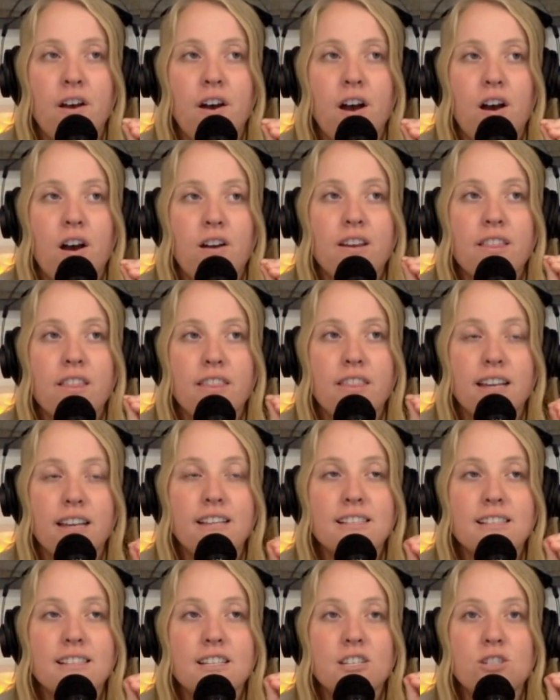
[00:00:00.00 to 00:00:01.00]
on things
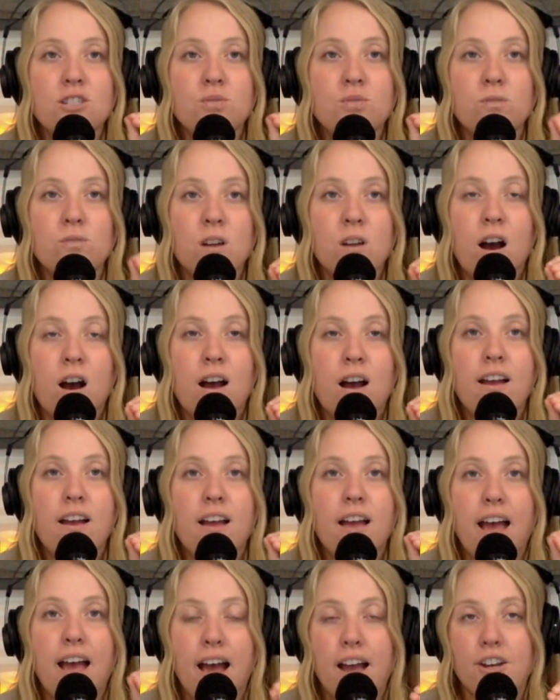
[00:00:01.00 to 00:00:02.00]
that do not
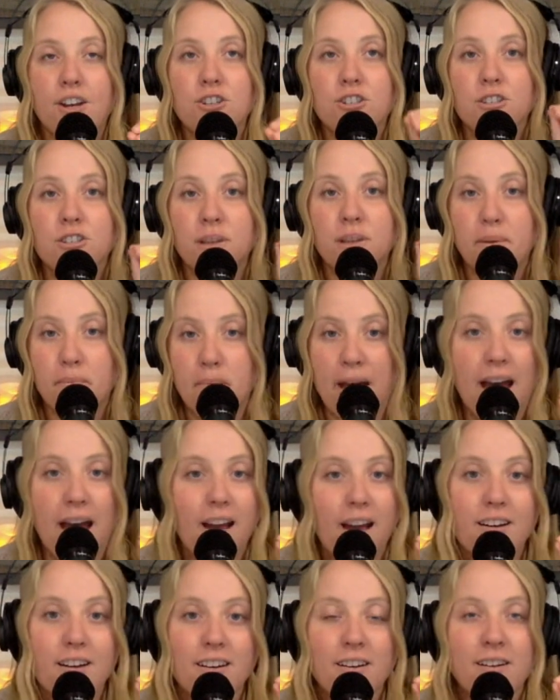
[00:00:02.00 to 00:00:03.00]
actually
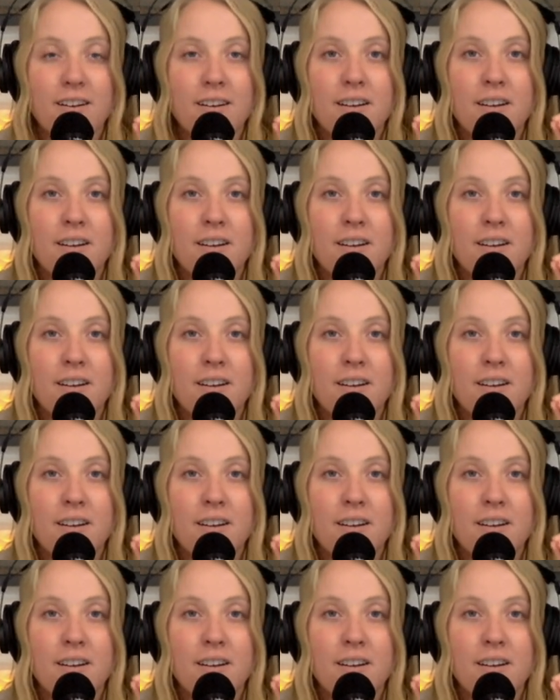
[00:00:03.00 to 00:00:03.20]
matter?